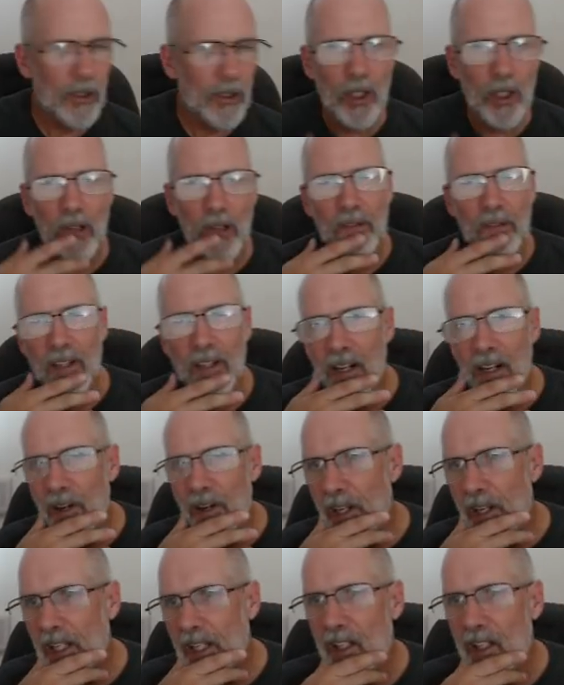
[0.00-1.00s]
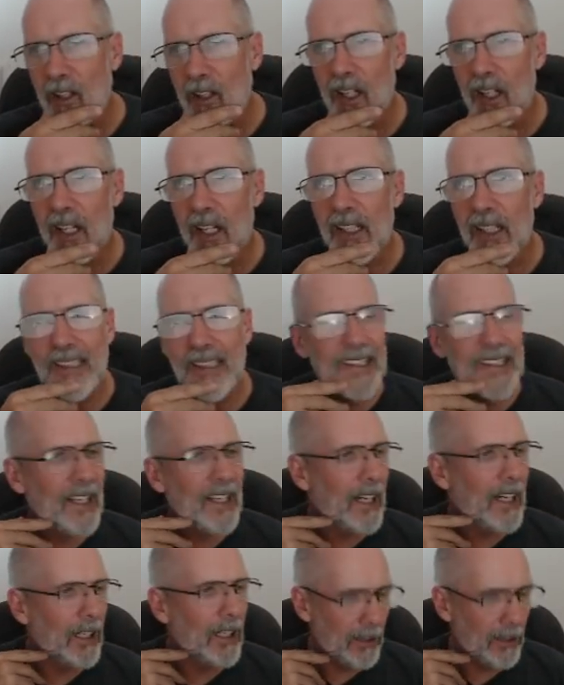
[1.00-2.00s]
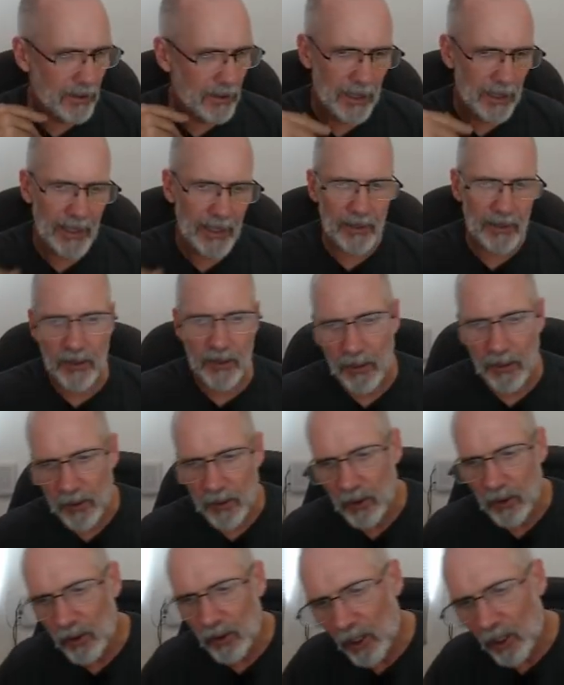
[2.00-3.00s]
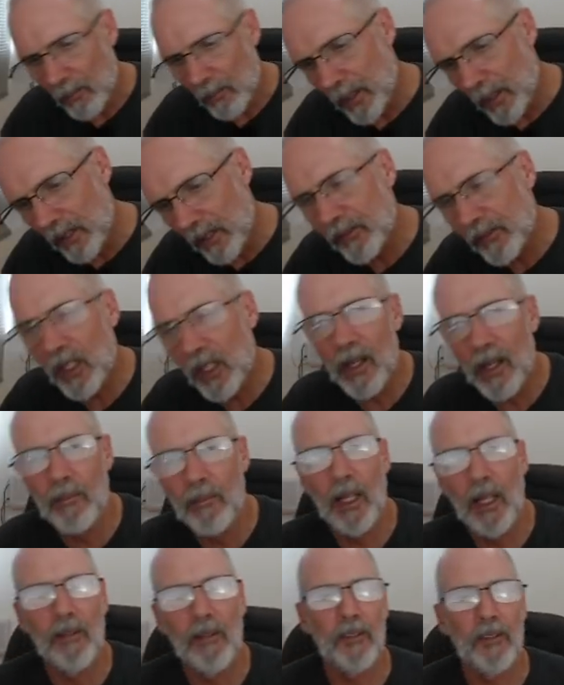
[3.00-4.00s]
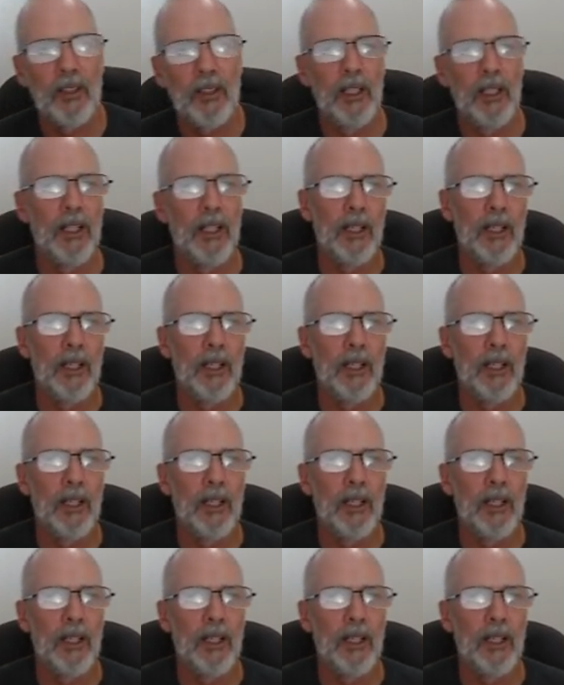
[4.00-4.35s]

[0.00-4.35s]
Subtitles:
Good, very good. So let's see, we've still got a bit of time left,